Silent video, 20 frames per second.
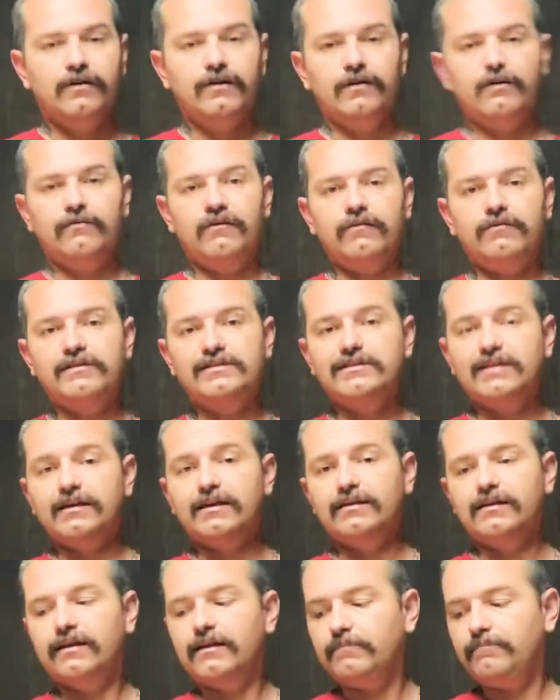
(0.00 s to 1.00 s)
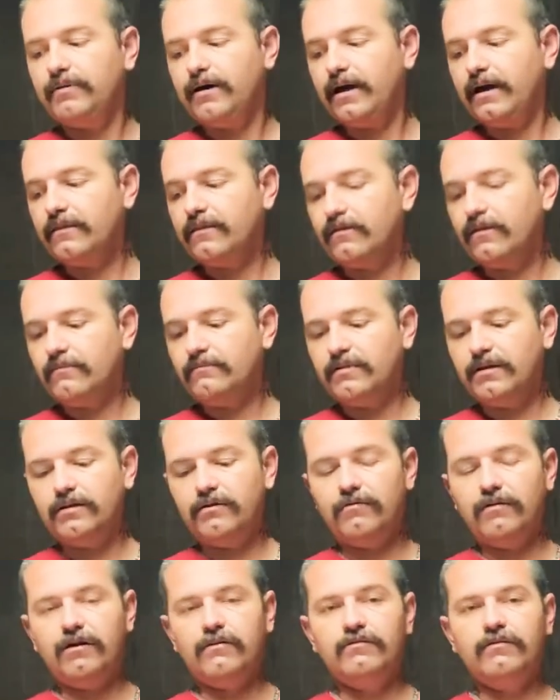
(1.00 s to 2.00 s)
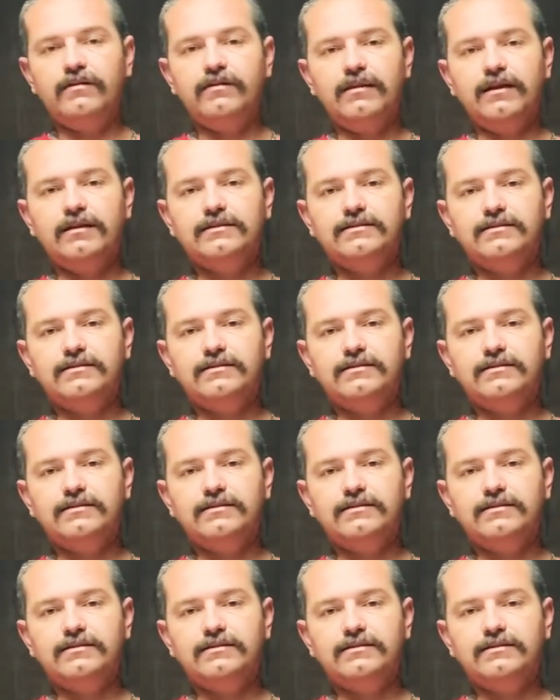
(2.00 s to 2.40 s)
You want a reticulated python, but you want one that